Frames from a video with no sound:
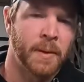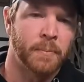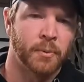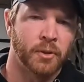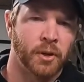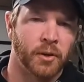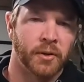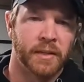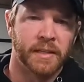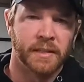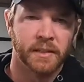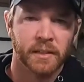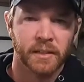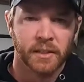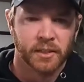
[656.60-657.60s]
of people
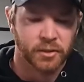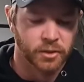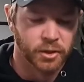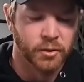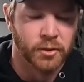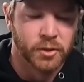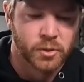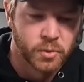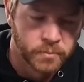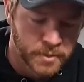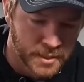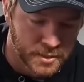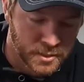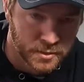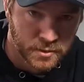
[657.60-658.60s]
already glue their swim
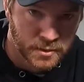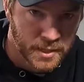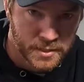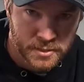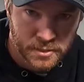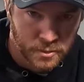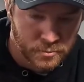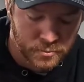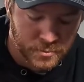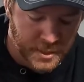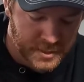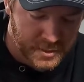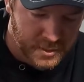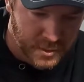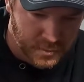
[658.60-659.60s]
baits on there.
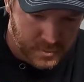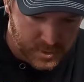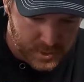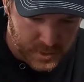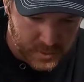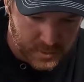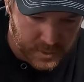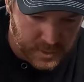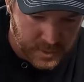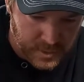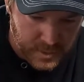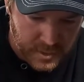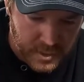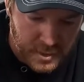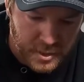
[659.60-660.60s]
That's no secret.
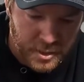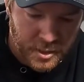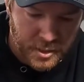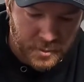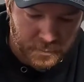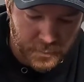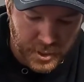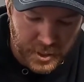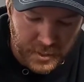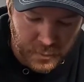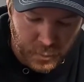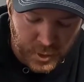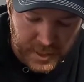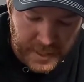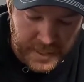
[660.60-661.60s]

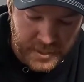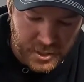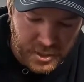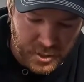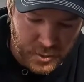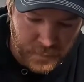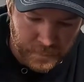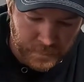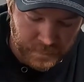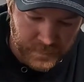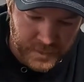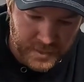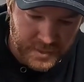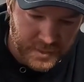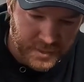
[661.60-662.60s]
But what I do
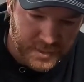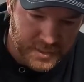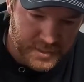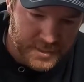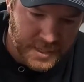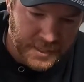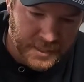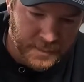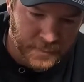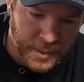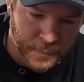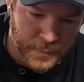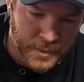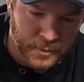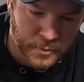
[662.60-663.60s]
is I get
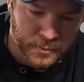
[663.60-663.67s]
my bait.